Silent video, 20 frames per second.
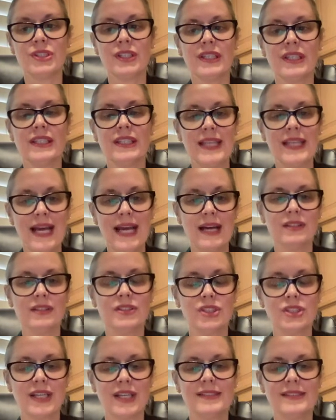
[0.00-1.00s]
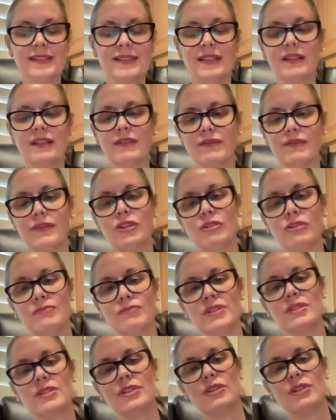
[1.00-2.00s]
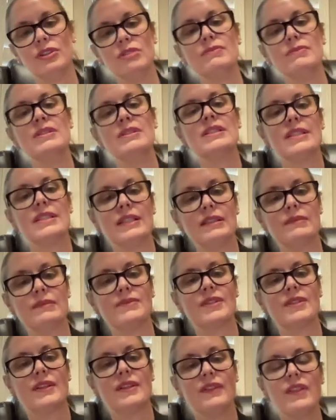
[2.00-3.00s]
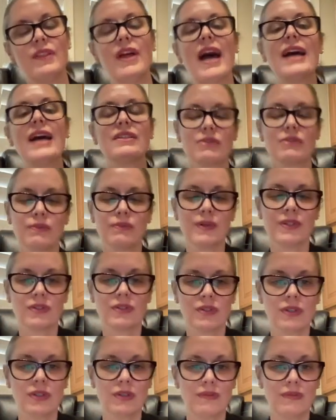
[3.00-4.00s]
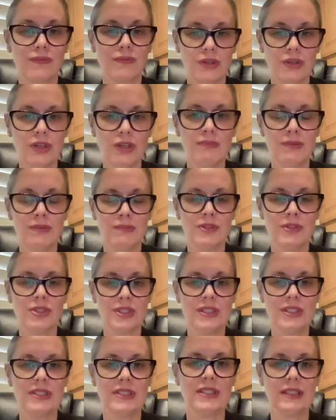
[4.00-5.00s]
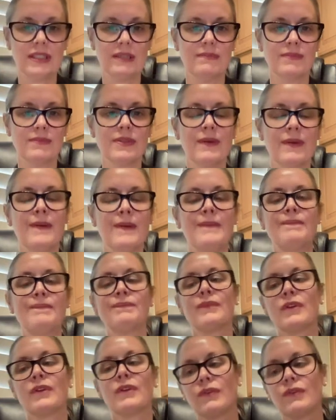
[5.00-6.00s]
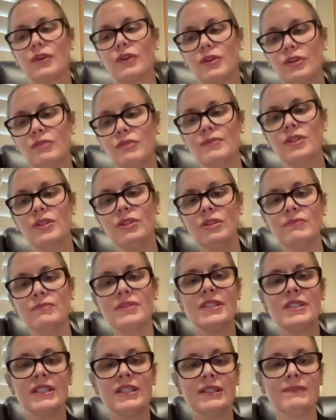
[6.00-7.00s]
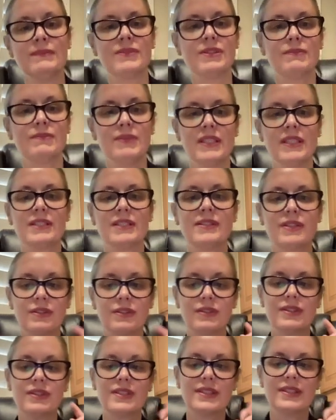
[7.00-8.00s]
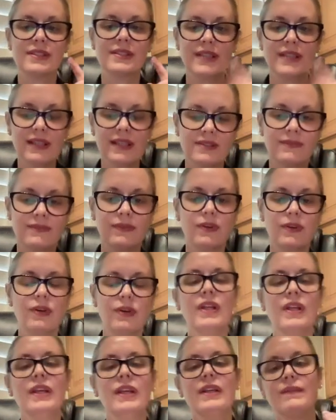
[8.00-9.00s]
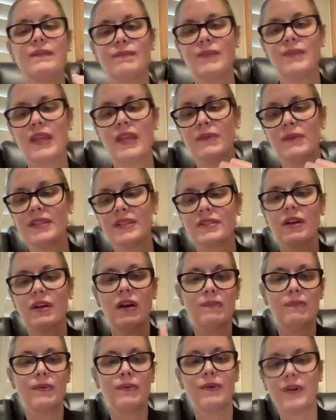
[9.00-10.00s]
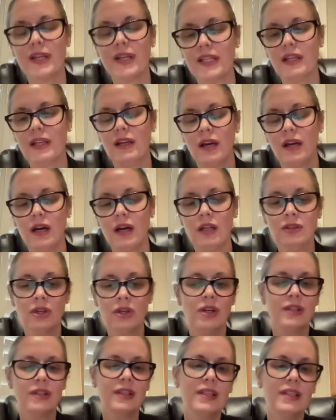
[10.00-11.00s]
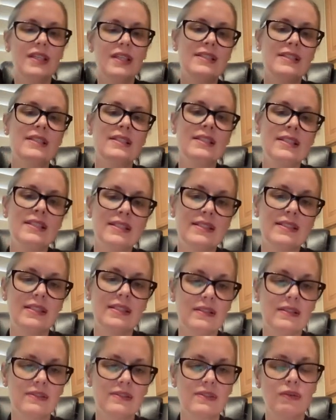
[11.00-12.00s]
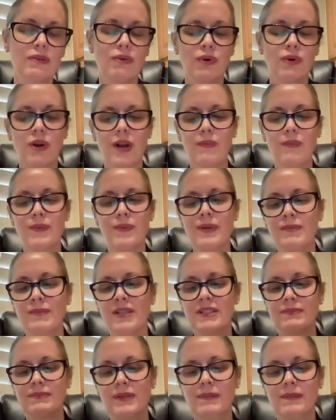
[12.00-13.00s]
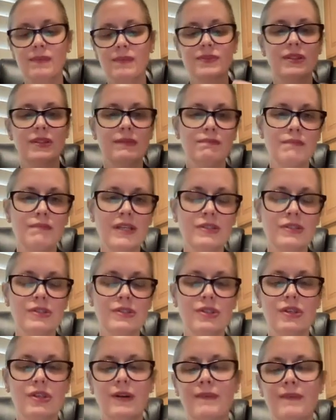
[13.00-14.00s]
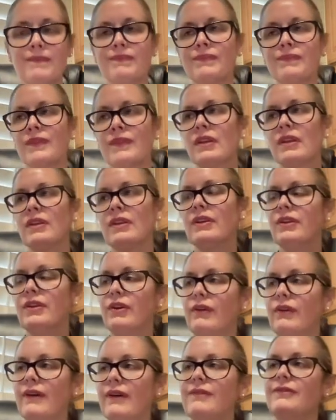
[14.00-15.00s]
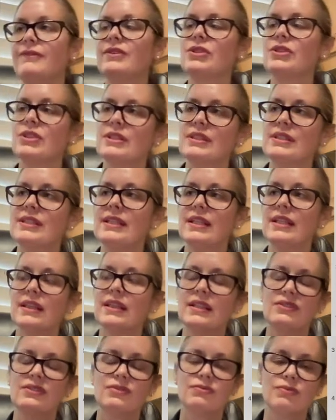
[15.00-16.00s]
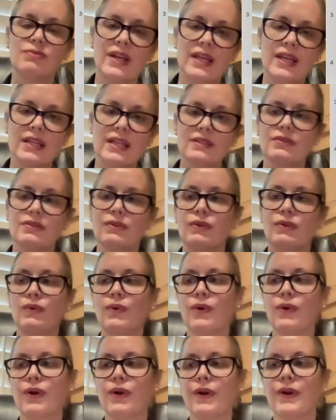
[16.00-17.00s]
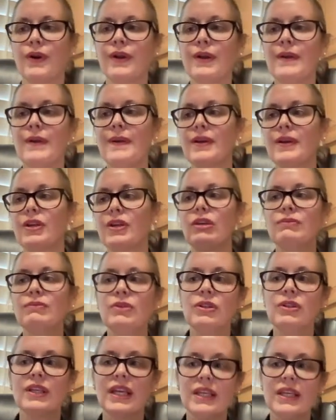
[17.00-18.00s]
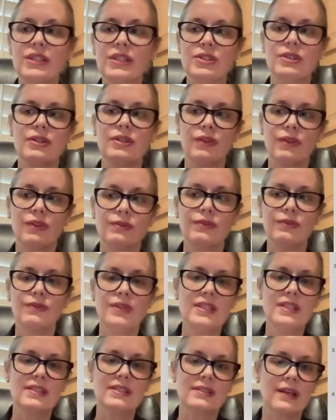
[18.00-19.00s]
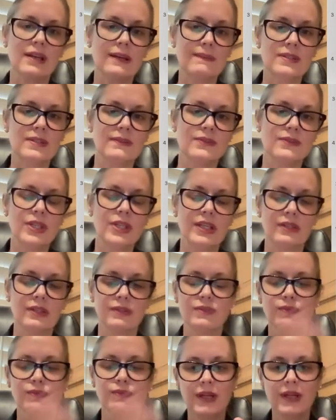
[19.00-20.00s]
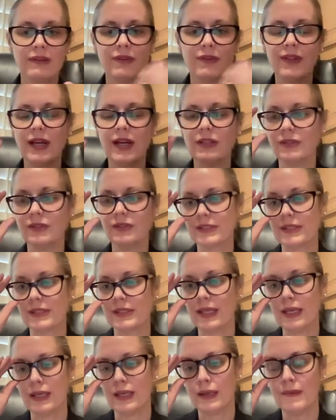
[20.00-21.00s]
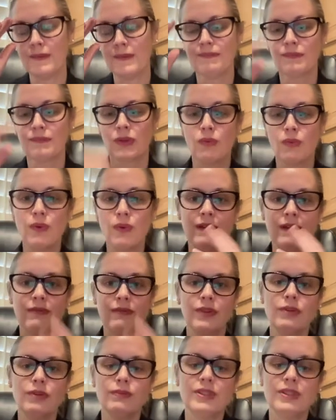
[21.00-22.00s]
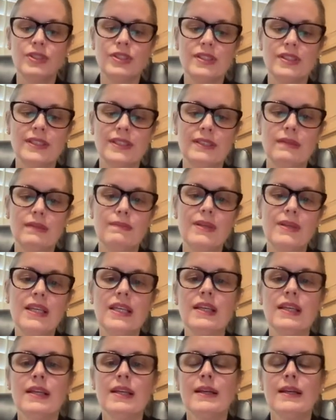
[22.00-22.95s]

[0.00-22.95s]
and analogizing of human to human teams, and that's what's good for human machine teams. For human teams to be considered successful, they must operate along these indices, or we must be able to measure, you know, efficiency at this rate, or communication through these types of channels, whatever that looks like, whatever the widget's going to be.